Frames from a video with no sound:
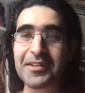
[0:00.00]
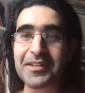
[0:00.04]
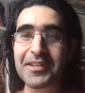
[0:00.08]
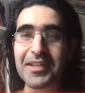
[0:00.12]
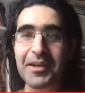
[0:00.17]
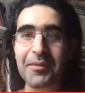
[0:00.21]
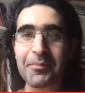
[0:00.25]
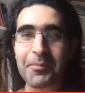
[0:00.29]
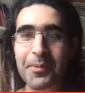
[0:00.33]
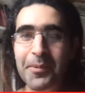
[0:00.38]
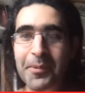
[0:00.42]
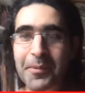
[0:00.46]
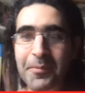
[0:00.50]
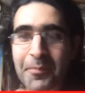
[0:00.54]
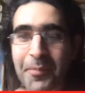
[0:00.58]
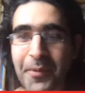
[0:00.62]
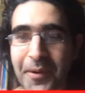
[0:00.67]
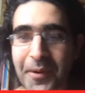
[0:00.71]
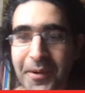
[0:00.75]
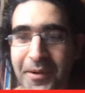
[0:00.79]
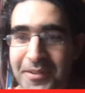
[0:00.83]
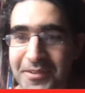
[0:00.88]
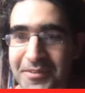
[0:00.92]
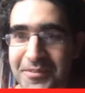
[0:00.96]
Yep,
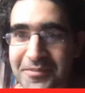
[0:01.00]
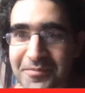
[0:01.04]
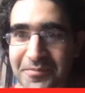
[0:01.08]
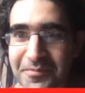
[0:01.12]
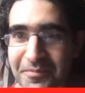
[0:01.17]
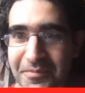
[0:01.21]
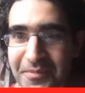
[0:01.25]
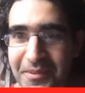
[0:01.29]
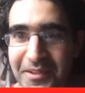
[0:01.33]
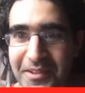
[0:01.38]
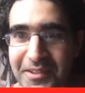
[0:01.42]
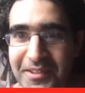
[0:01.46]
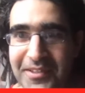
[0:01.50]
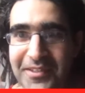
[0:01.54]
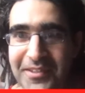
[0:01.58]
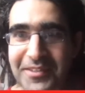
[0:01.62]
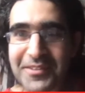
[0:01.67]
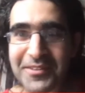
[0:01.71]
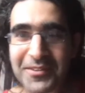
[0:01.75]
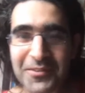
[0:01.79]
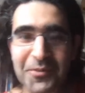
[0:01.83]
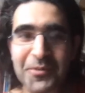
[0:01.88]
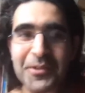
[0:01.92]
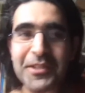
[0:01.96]
but,
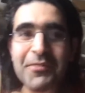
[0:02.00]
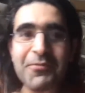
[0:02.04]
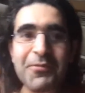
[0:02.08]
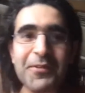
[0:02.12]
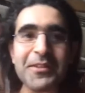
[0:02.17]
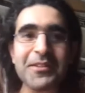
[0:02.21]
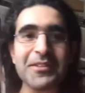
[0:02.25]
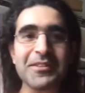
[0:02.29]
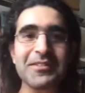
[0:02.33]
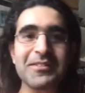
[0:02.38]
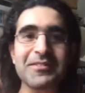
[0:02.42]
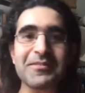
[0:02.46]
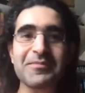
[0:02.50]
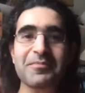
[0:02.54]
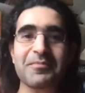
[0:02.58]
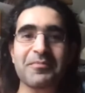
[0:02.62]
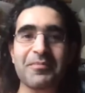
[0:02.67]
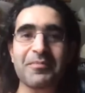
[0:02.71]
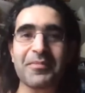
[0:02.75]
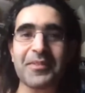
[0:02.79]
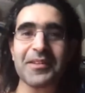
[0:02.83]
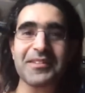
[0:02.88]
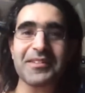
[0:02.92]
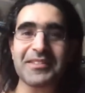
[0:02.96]
given